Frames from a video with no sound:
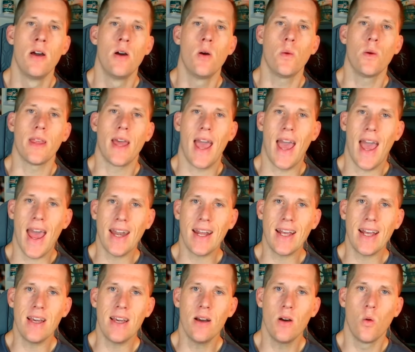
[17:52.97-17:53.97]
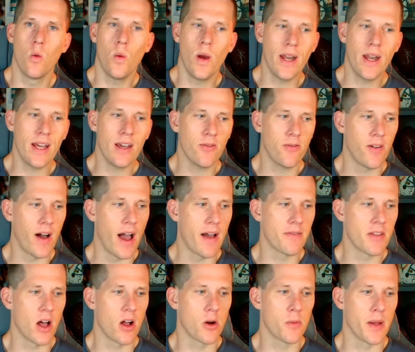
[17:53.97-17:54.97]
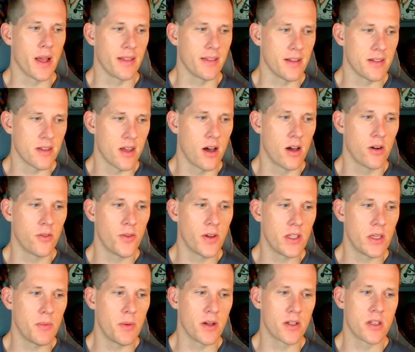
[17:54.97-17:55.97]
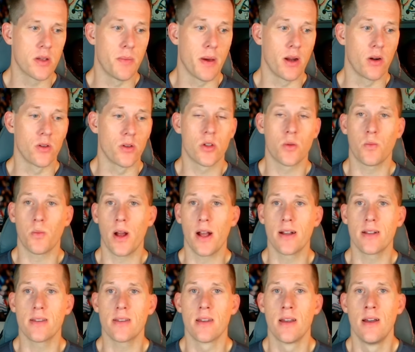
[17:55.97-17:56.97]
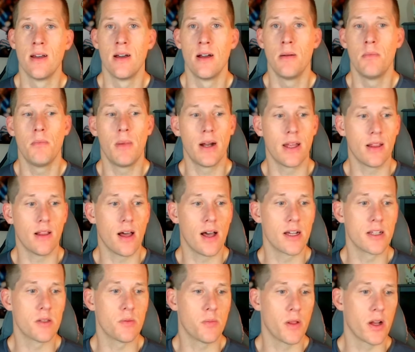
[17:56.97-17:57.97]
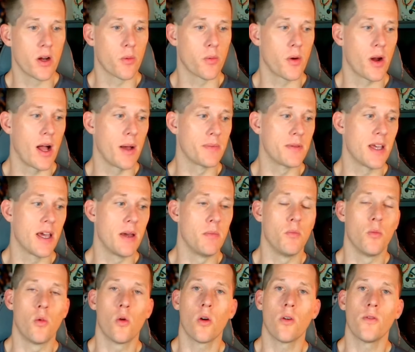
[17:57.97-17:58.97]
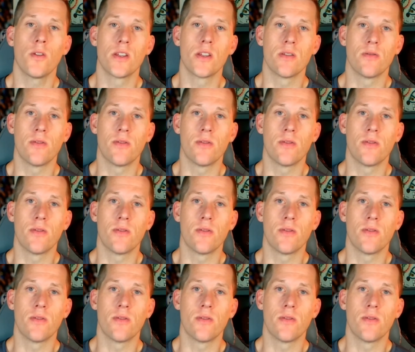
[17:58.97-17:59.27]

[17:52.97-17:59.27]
with any winning $5 bet. That's $150 to bet on spreads, money lines, player props, and more. Visit